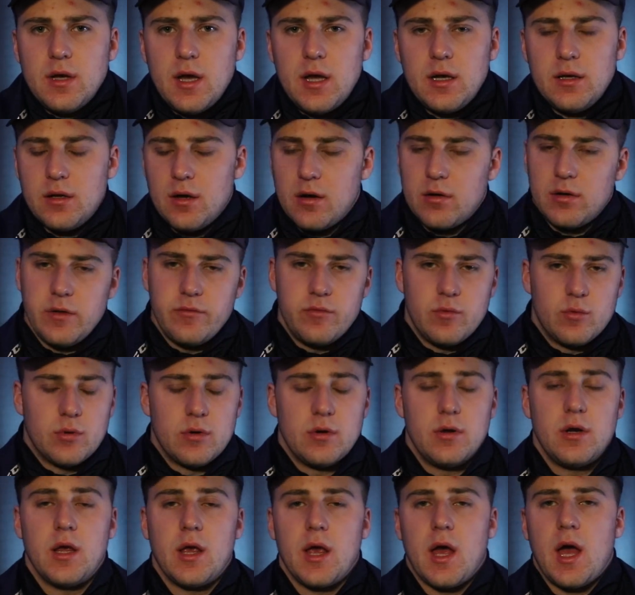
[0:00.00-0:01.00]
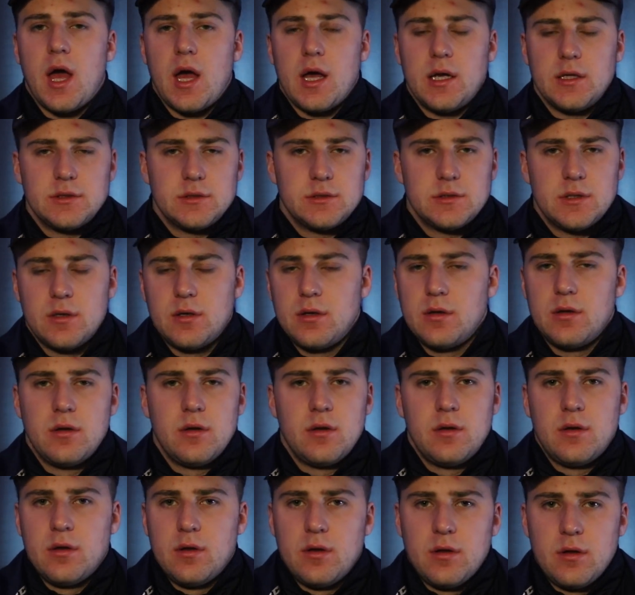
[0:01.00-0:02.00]
And don't even worry, guys.
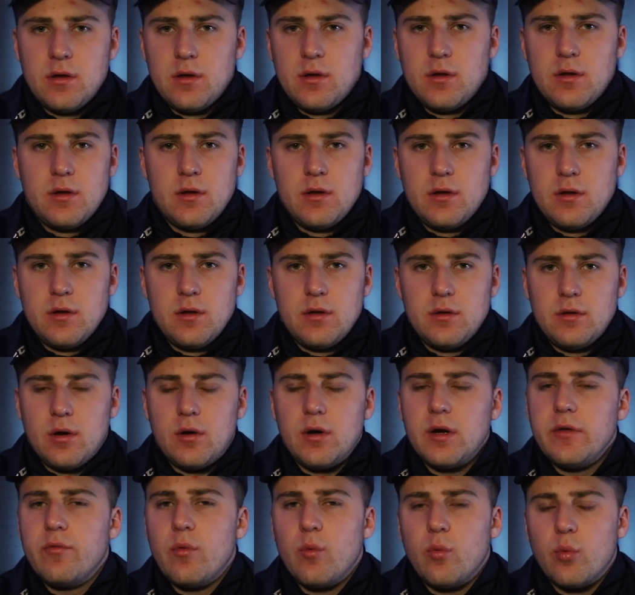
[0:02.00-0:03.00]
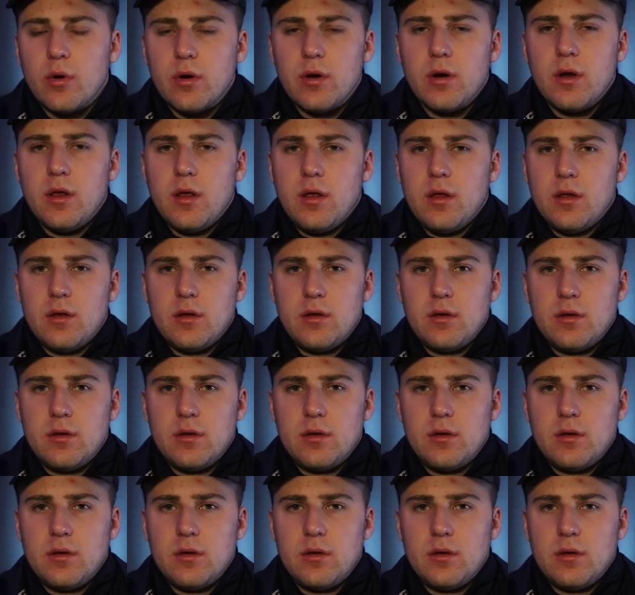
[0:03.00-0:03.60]
Don't even worry.